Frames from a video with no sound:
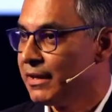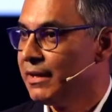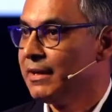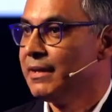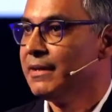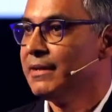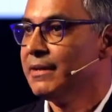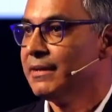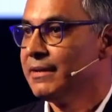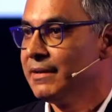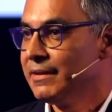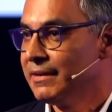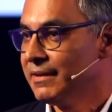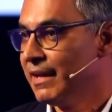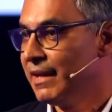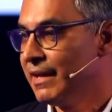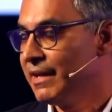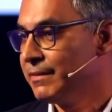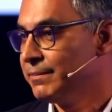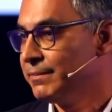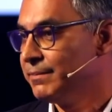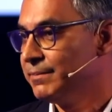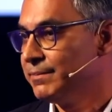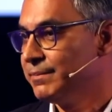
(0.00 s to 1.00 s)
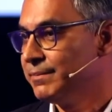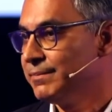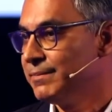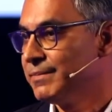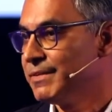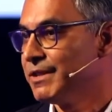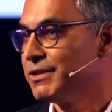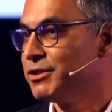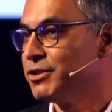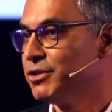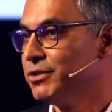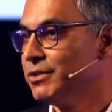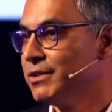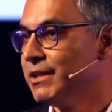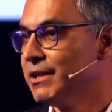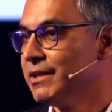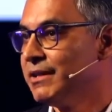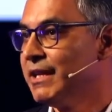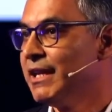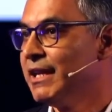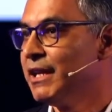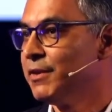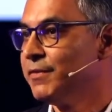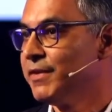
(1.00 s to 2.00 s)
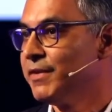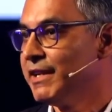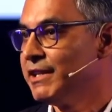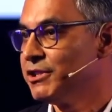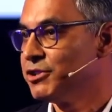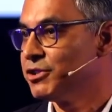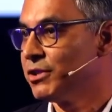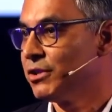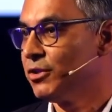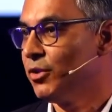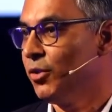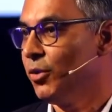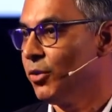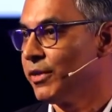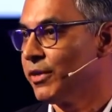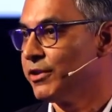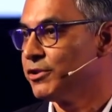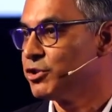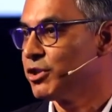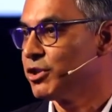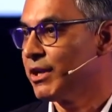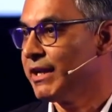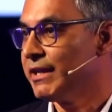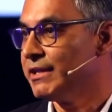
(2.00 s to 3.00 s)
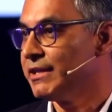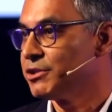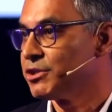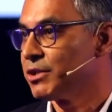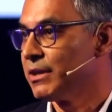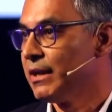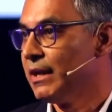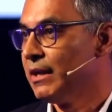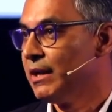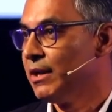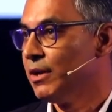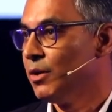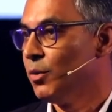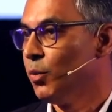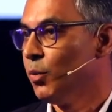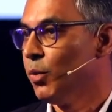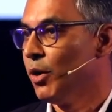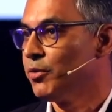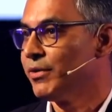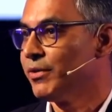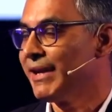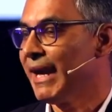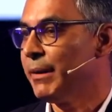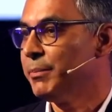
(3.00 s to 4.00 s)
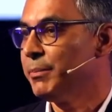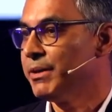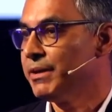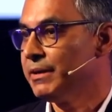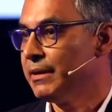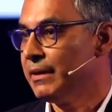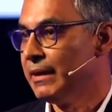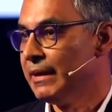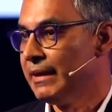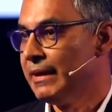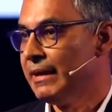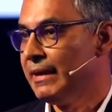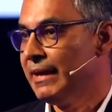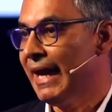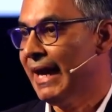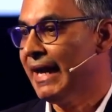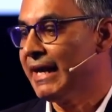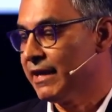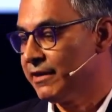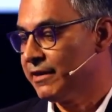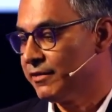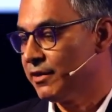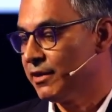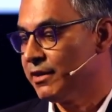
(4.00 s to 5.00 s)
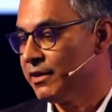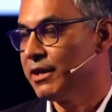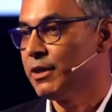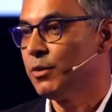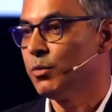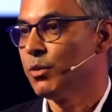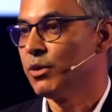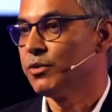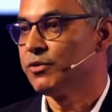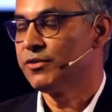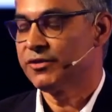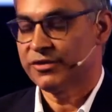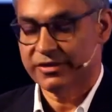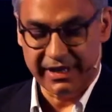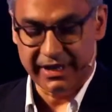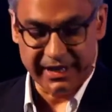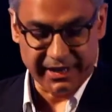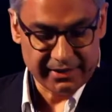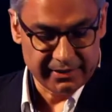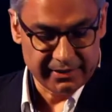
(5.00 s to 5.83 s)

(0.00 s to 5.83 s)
then the innovation or the change won't happen, and it certainly won't stick.